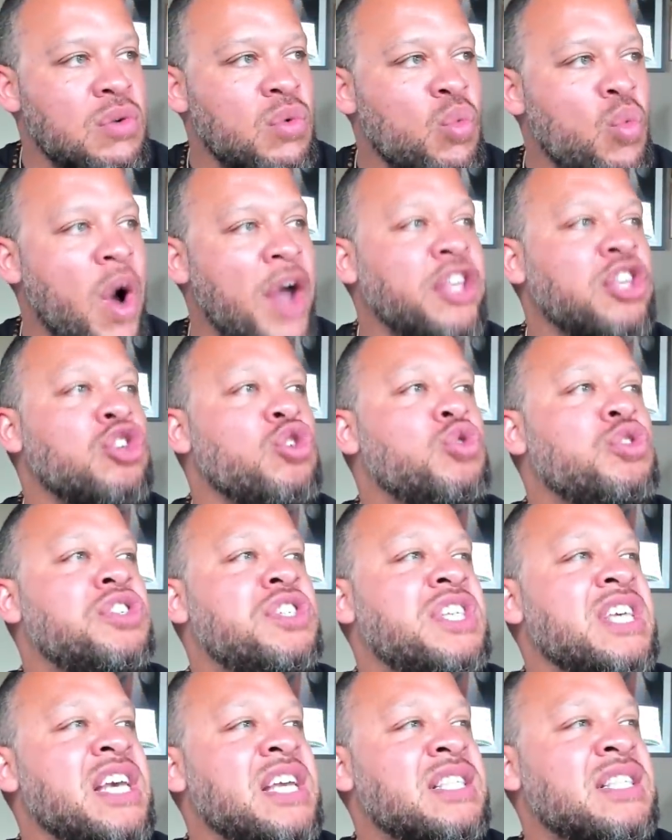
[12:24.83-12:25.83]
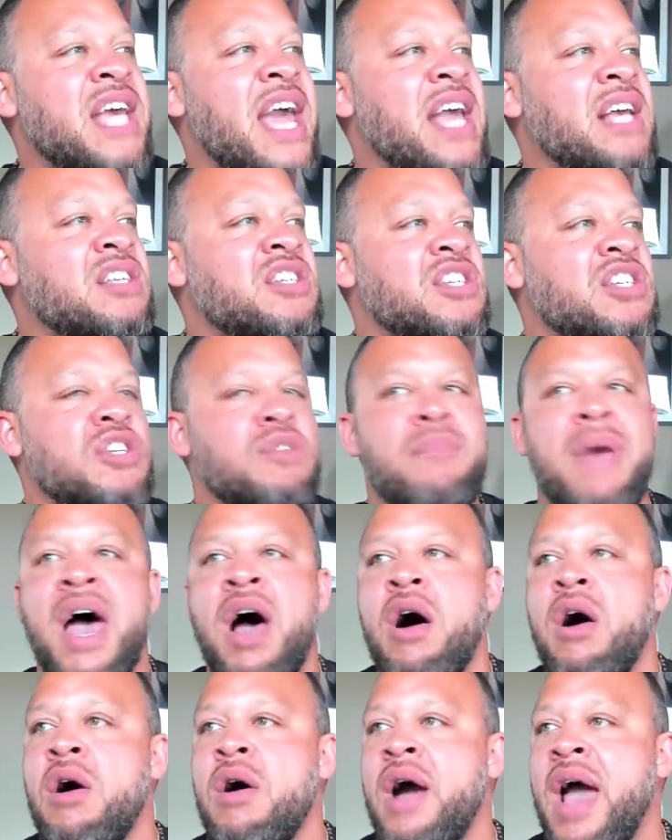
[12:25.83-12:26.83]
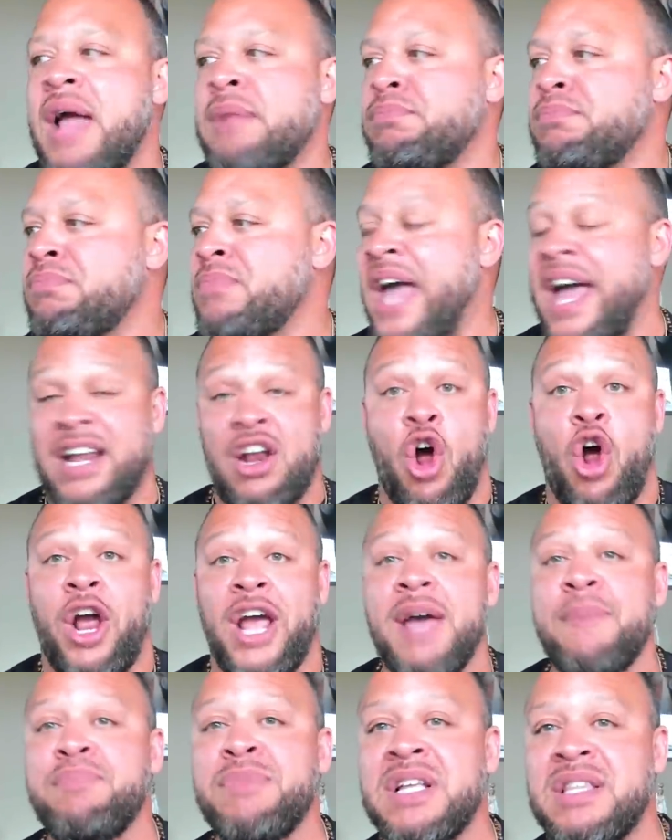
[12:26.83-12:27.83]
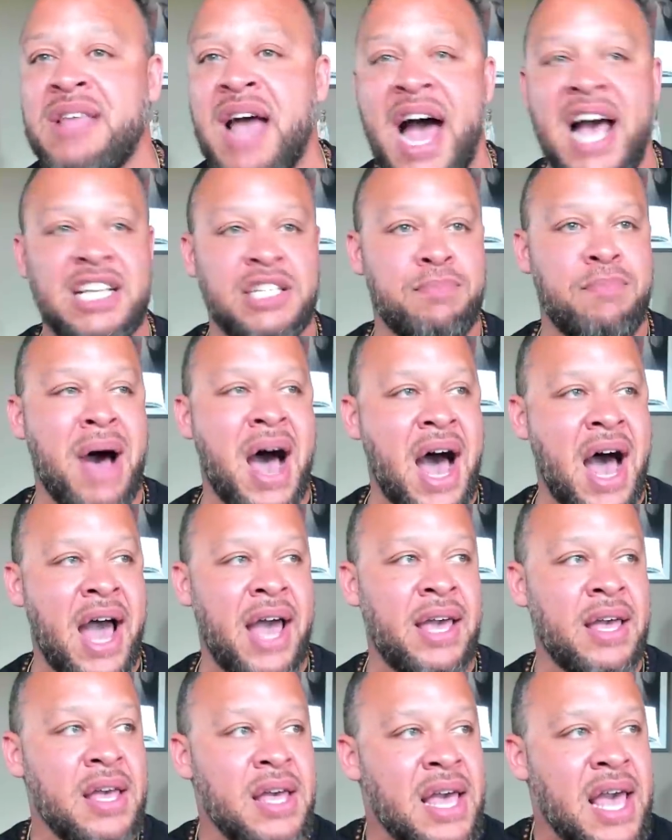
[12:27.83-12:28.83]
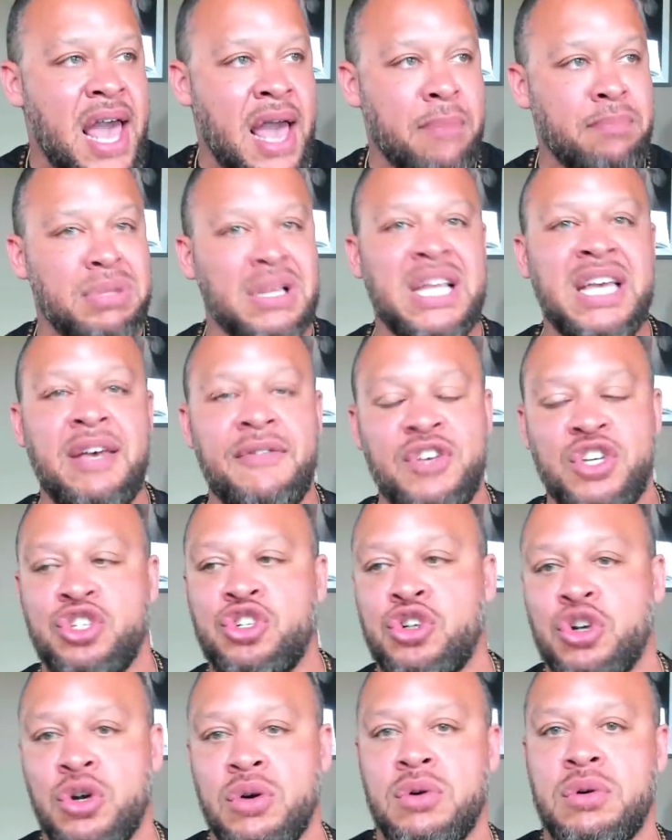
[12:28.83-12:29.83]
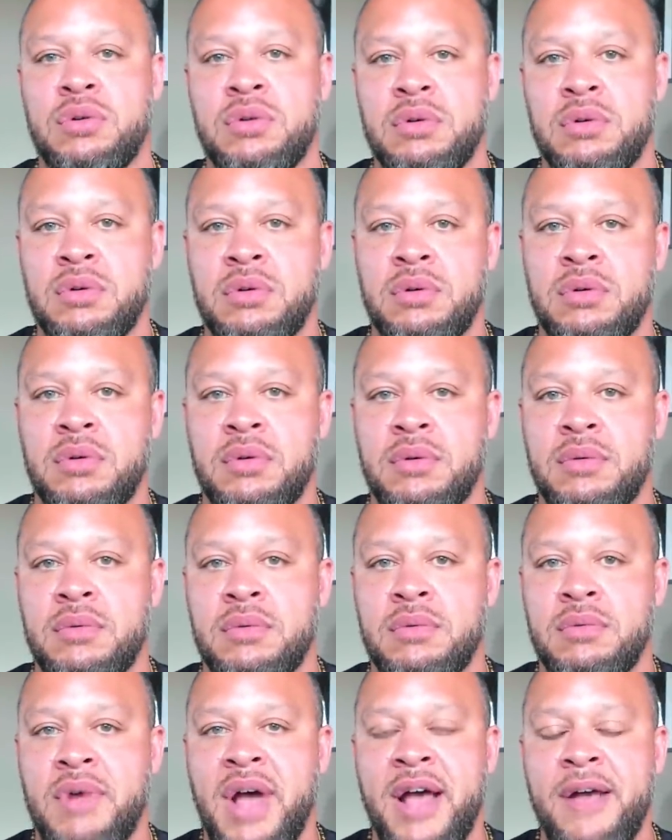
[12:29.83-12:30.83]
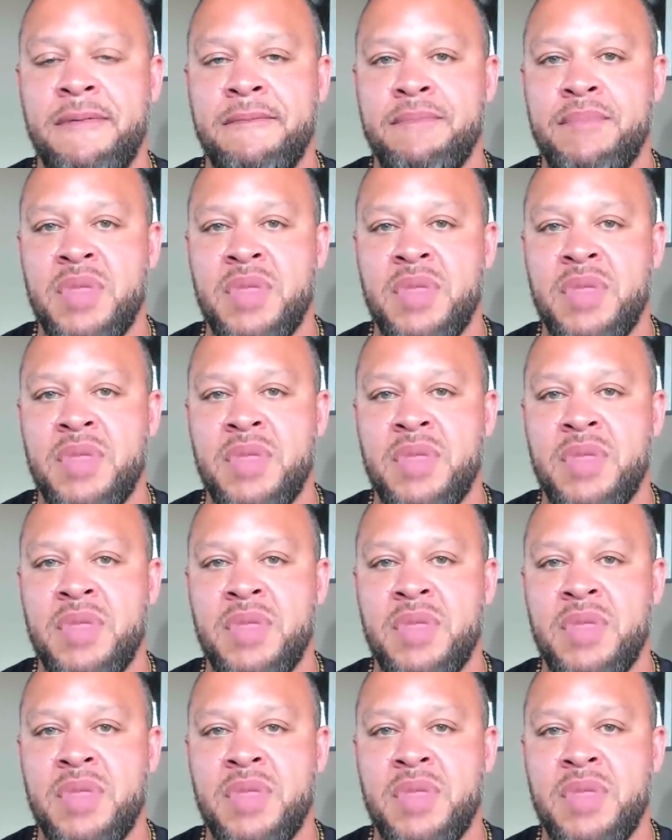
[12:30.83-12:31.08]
what you see, taste, smell, and, and are hypnotized by and believe is true, right?